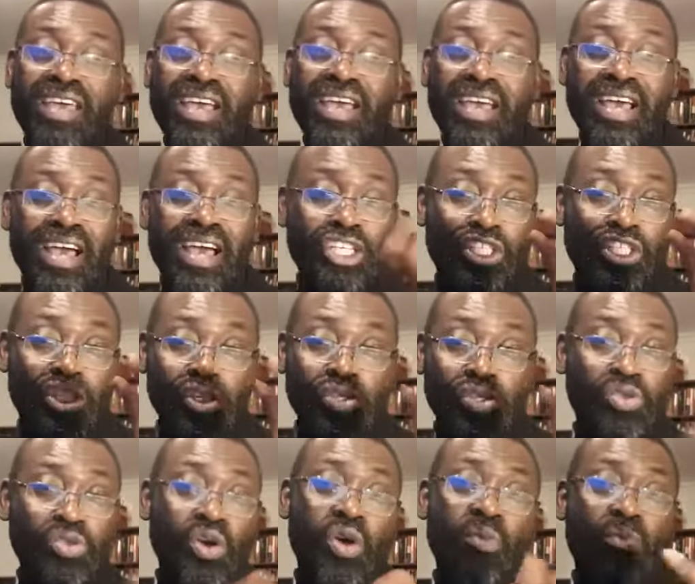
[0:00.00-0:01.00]
and she
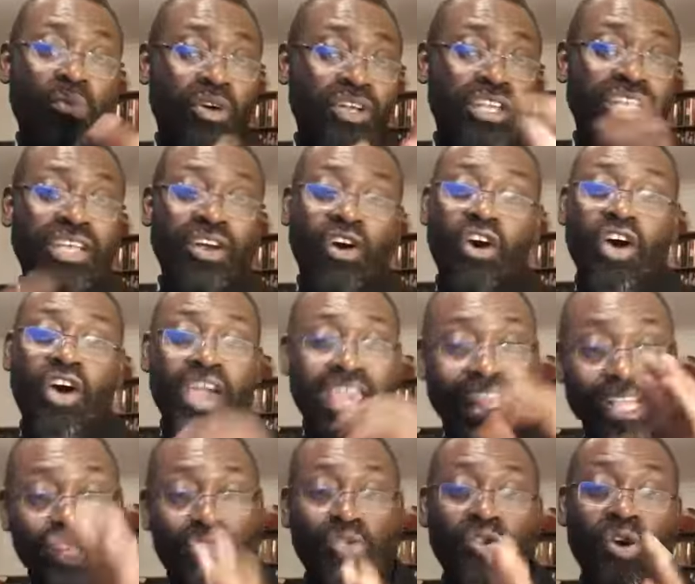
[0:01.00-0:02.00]
saw money or he
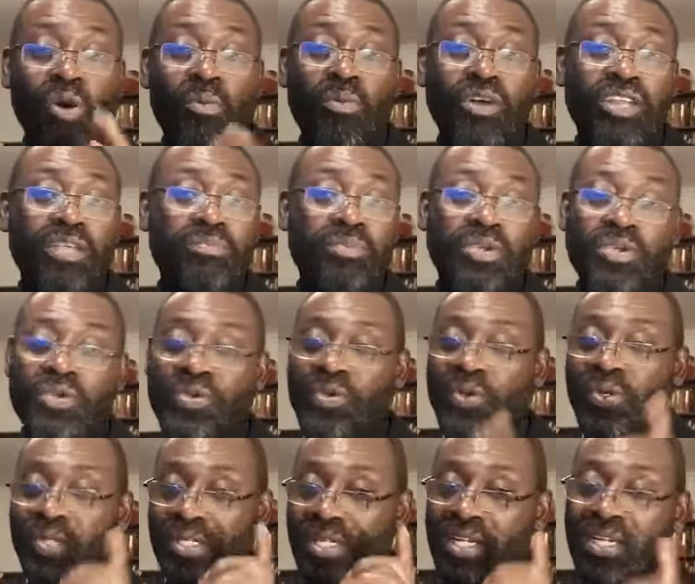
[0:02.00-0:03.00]
saw money being
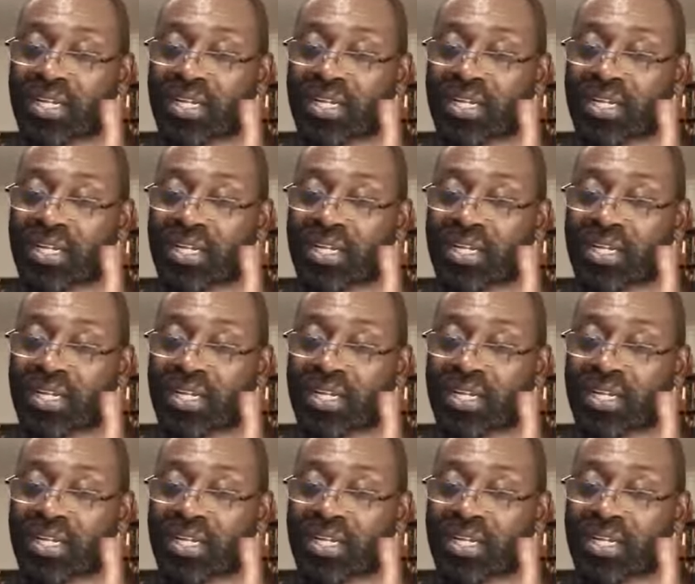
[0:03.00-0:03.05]
used,